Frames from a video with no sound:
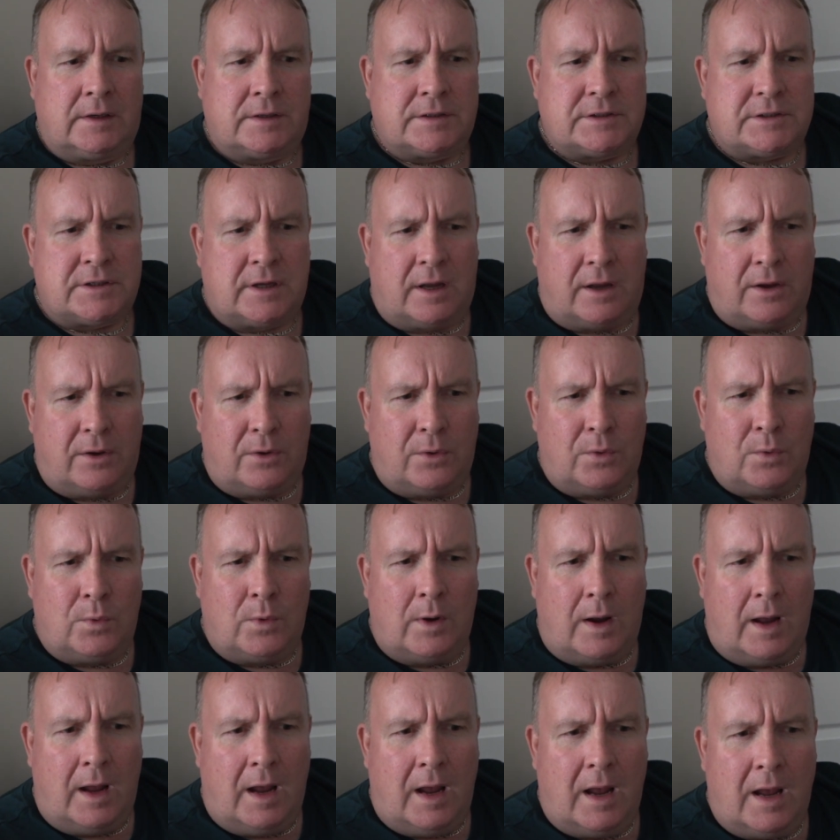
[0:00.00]

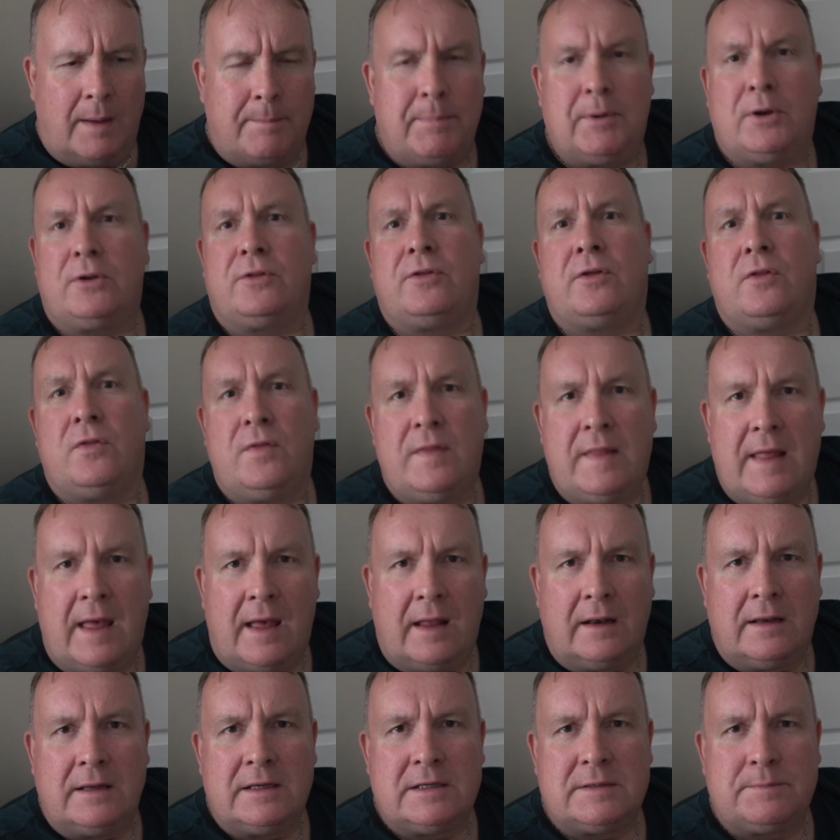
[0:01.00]
So, uh, but other than
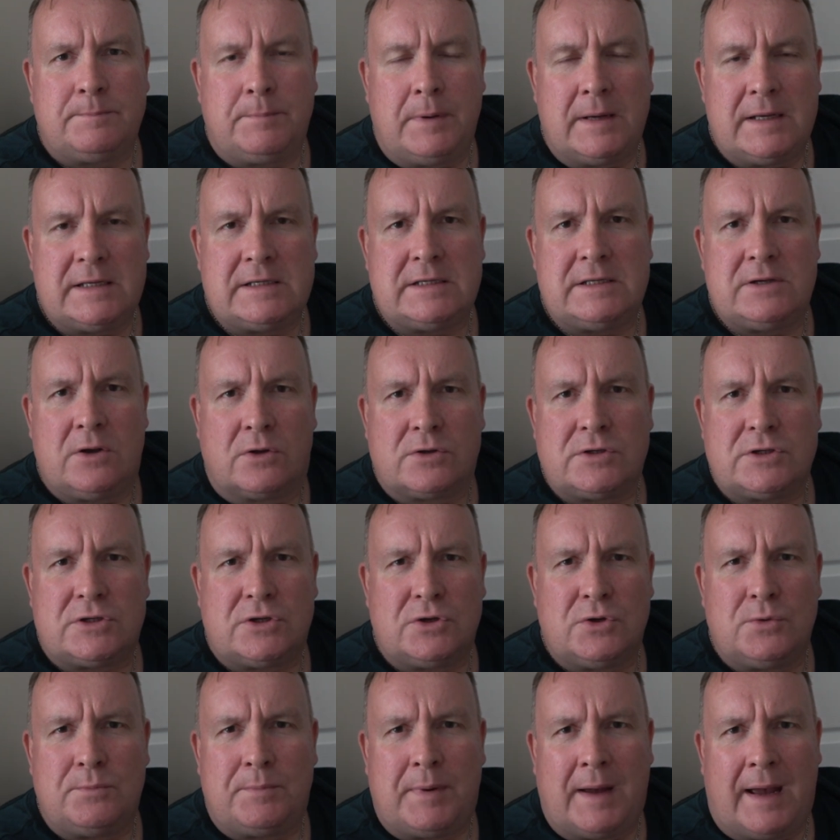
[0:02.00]
that, it's, it's not
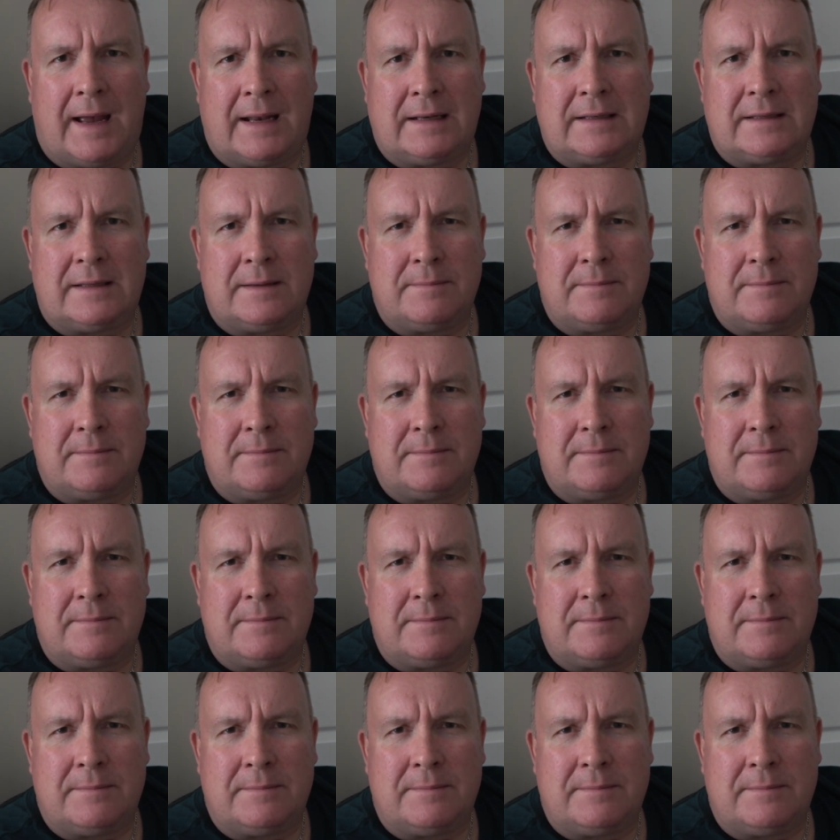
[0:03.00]
too bad.